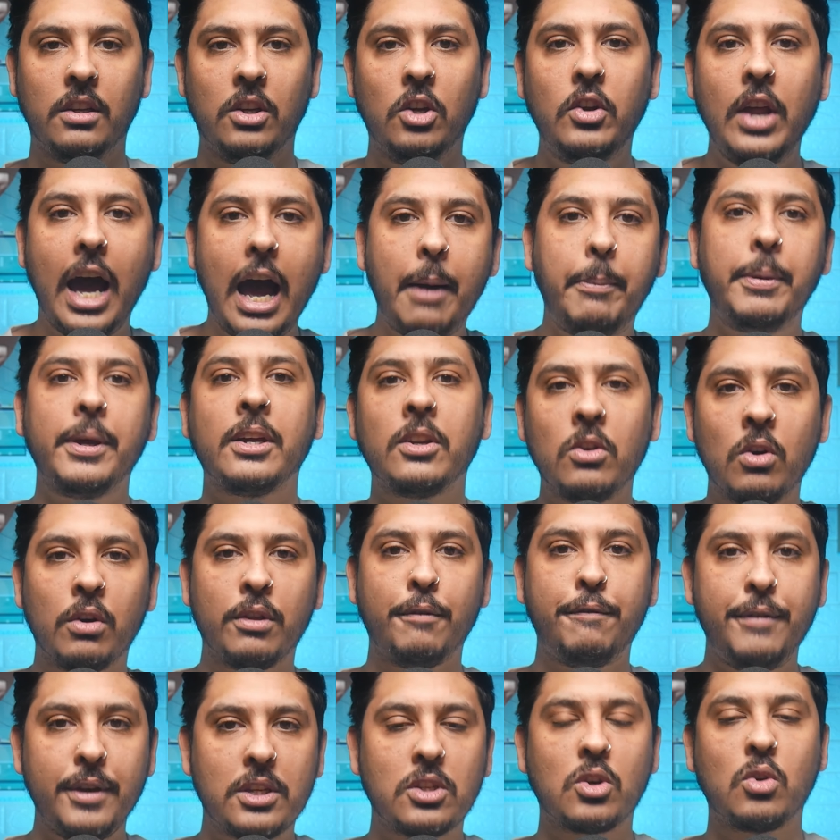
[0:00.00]
You'd happily ignore
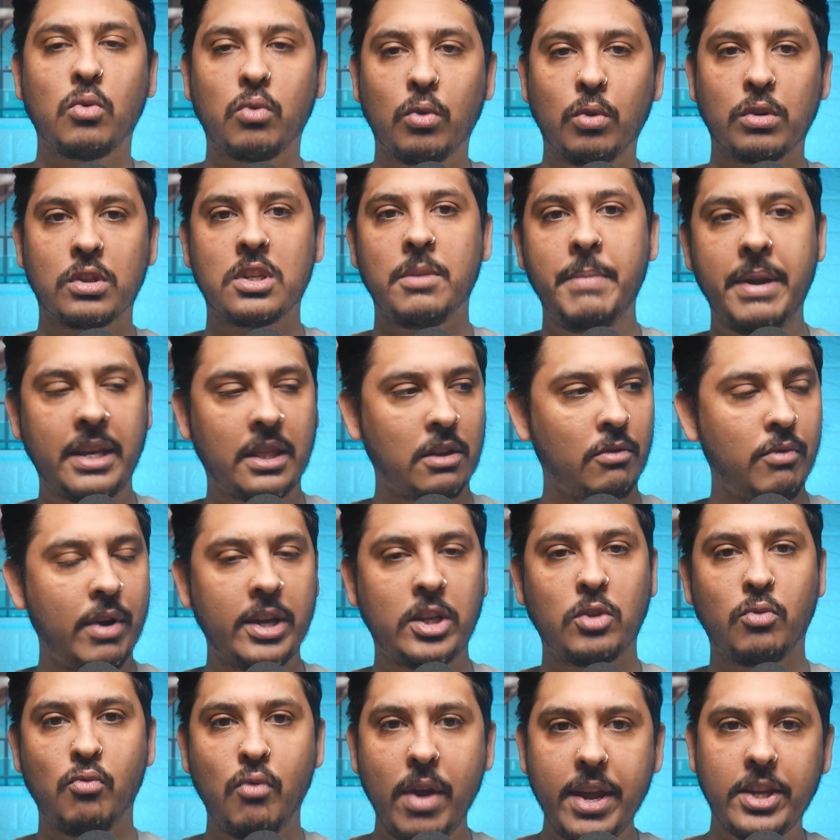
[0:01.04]
the fiscal rules to make the
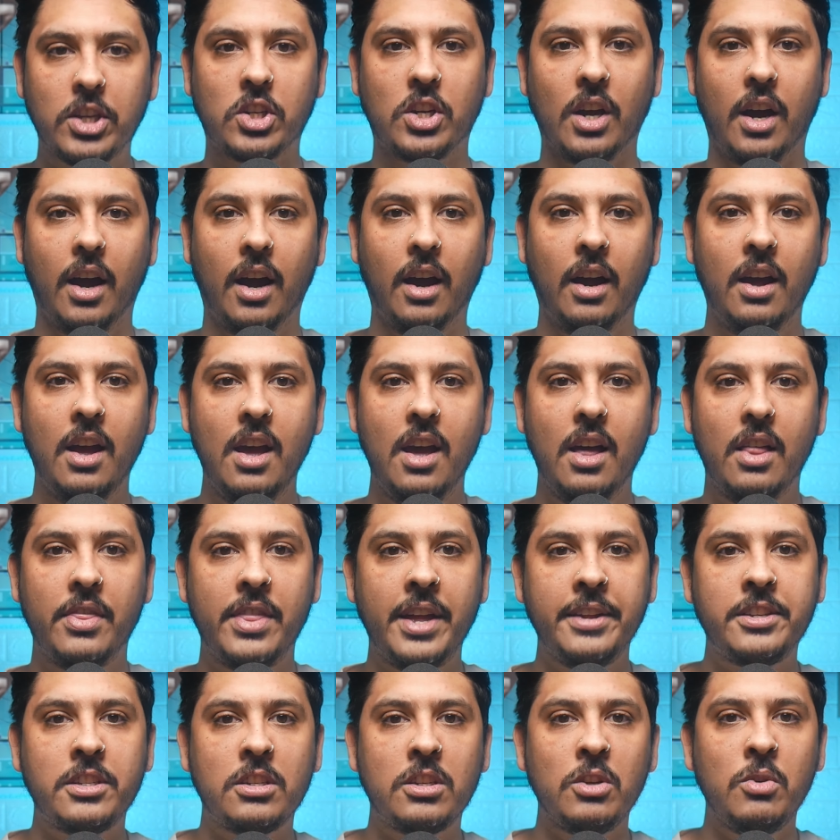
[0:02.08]
rich richer
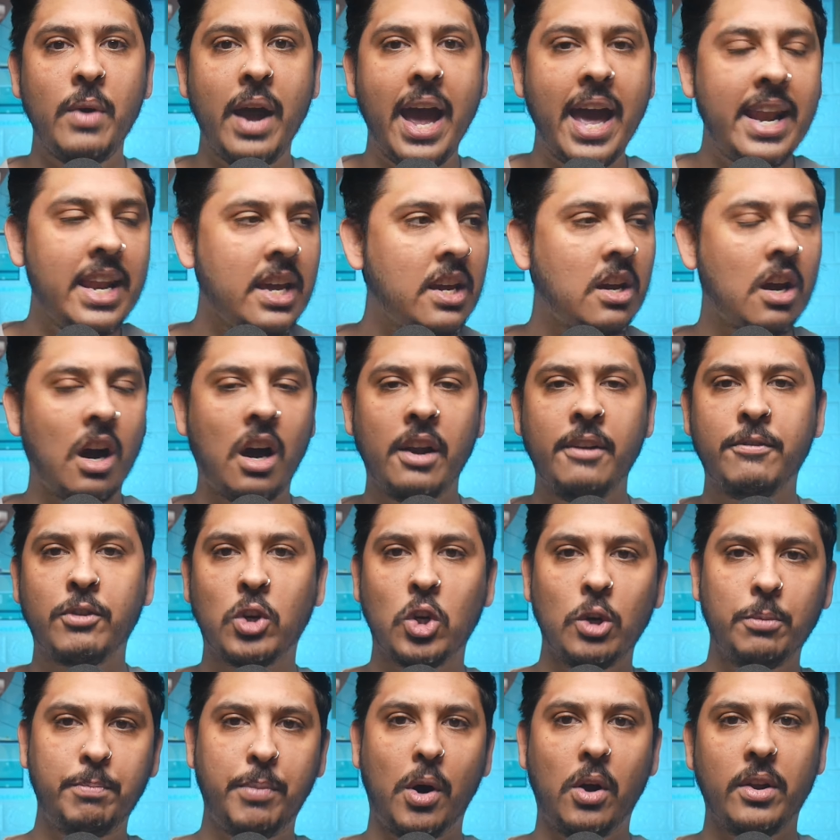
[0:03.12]
than to do any kind of
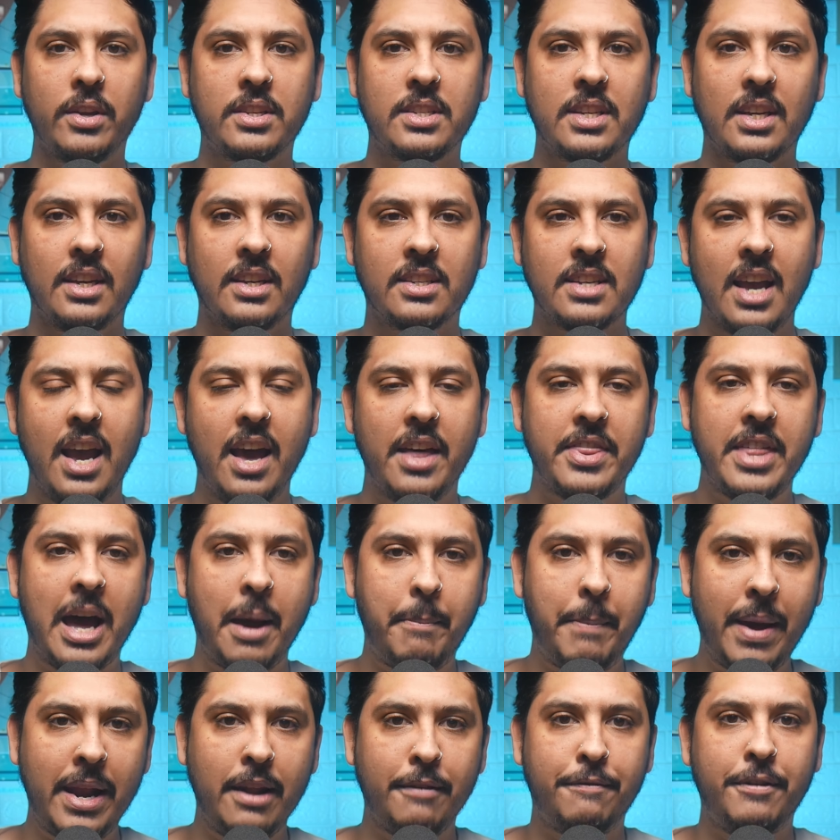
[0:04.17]
good policies
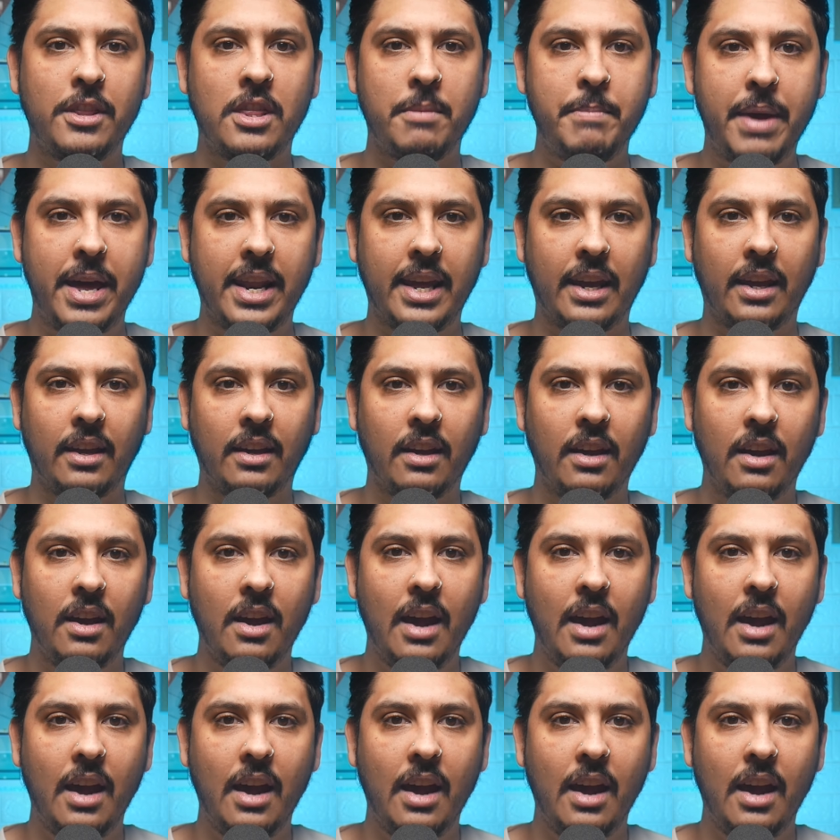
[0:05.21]
that benefit the many.